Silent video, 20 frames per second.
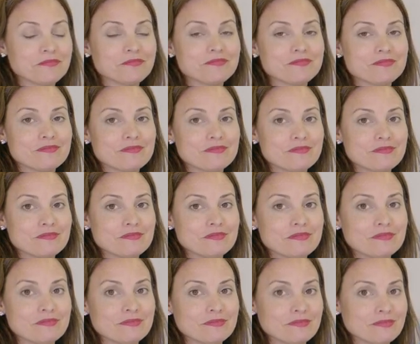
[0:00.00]

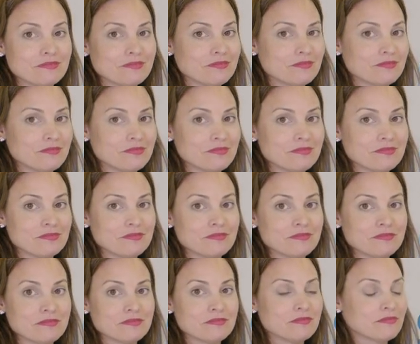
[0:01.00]

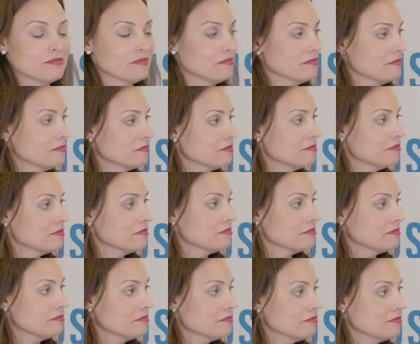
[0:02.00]

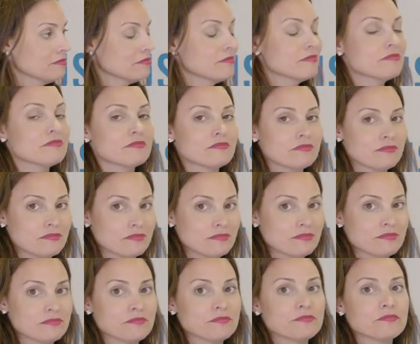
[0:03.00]

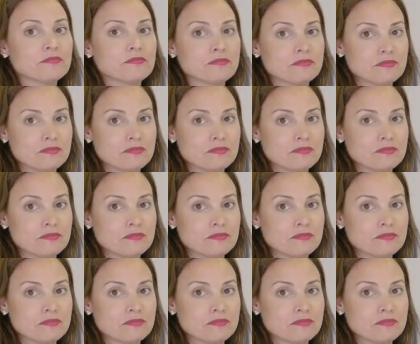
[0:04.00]
(silent)